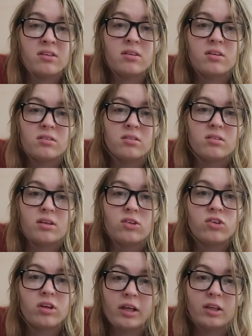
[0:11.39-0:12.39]
It is
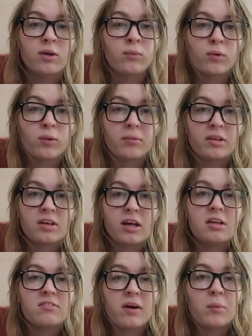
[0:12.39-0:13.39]
essentially like their room. That's
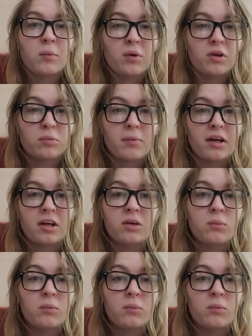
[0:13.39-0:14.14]
kind of how we want to model it.